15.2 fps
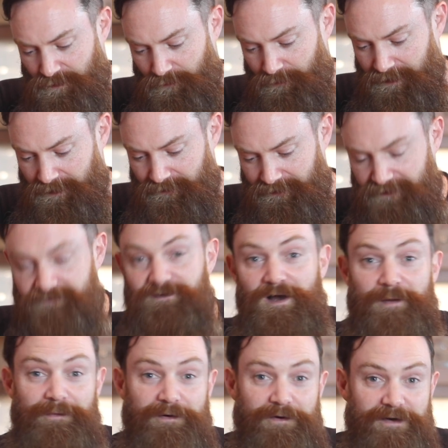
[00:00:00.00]
We are in a
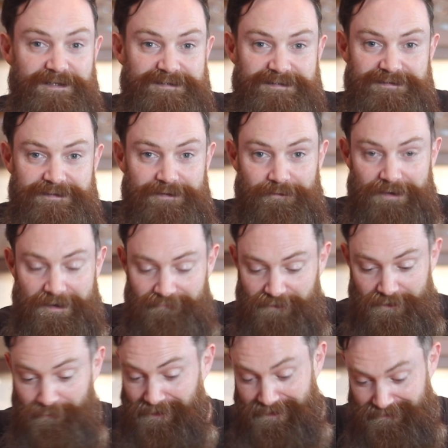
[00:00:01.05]
time of crisis. I don't have
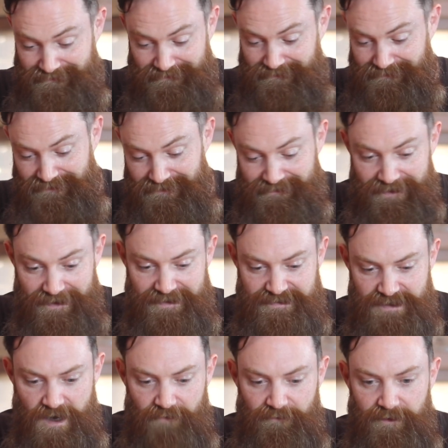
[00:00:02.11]
to get into the details
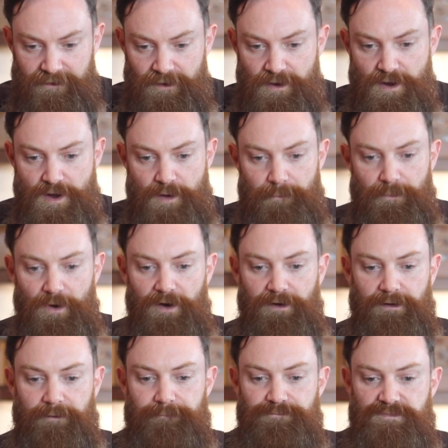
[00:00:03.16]
of it,
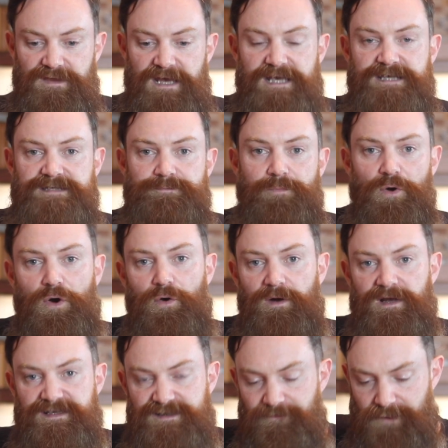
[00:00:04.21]
but these
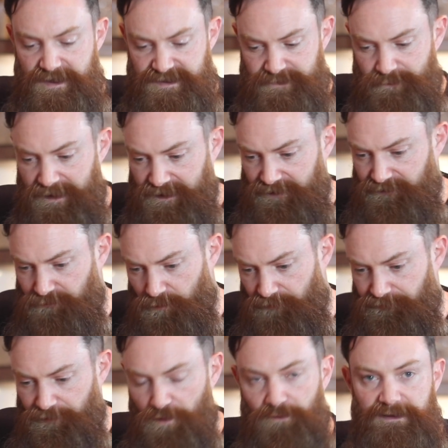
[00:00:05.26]
breweries, I've been speaking to a
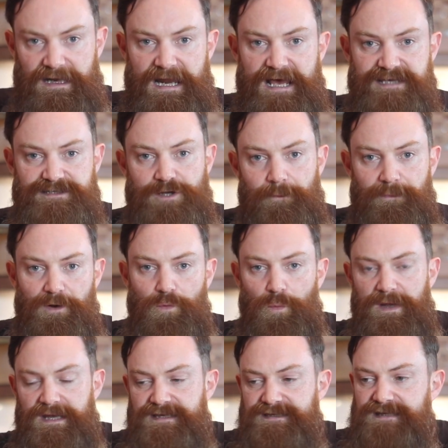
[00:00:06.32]
few in the last couple of
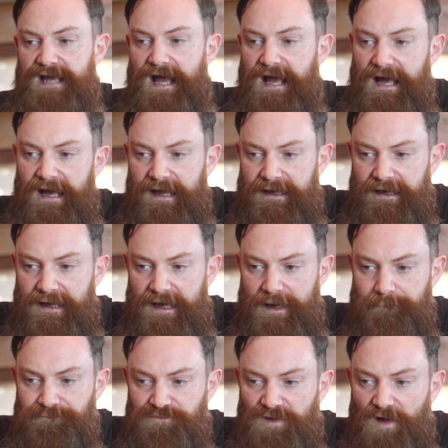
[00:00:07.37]
weeks, and
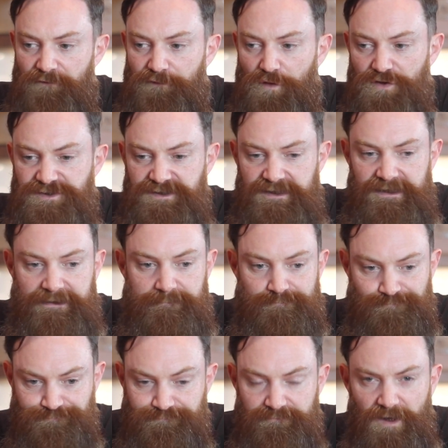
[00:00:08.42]
unfortunately,
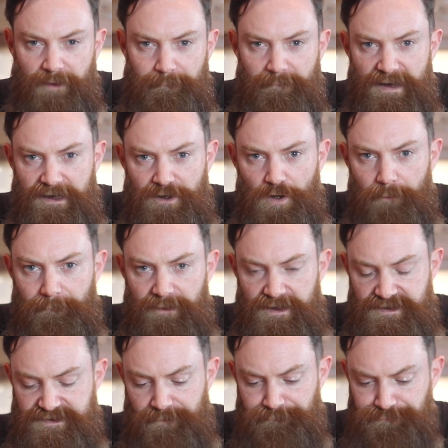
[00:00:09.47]
like many
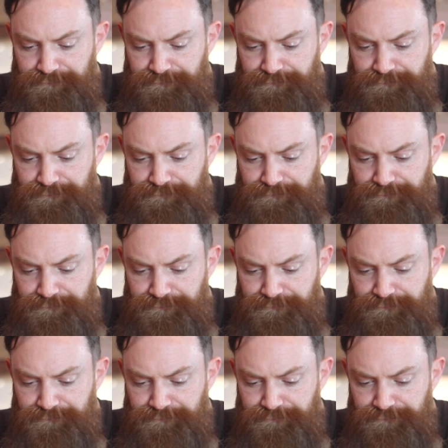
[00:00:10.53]
companies,